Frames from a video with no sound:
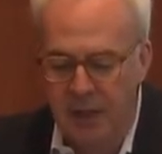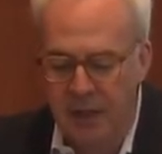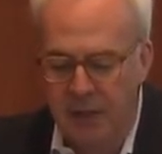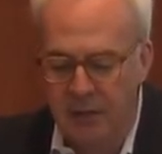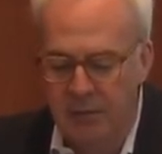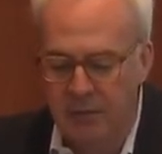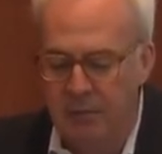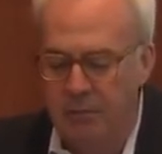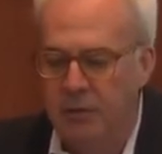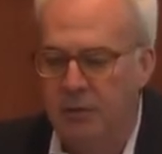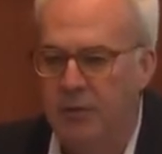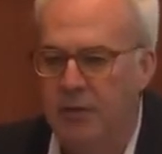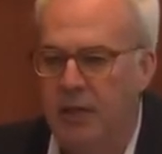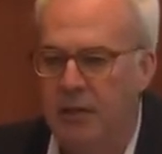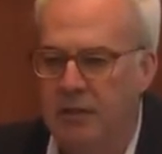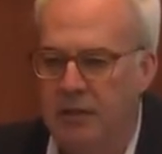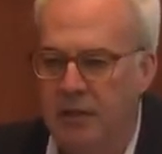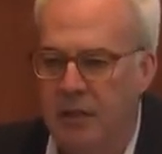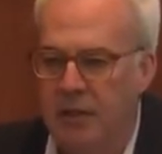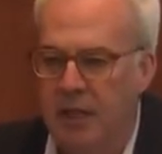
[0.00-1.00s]
from
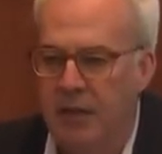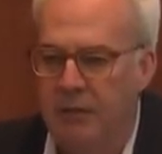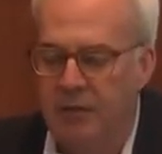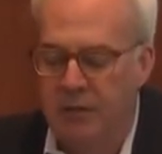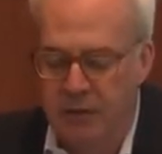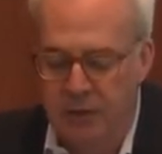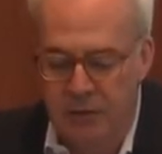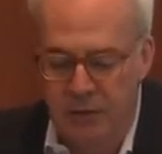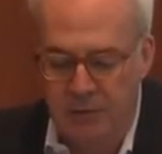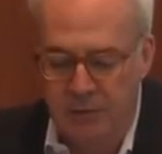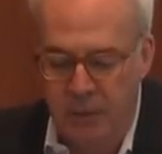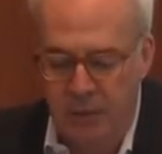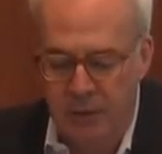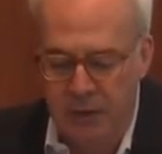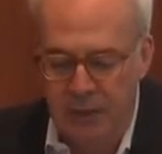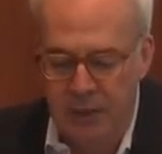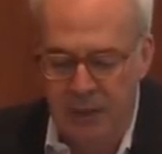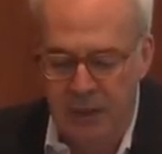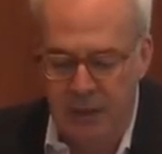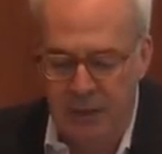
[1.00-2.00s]
2011 to
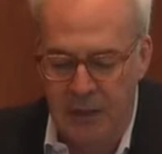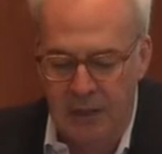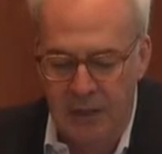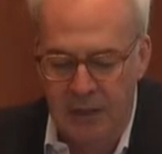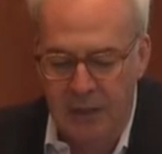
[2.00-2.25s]
14.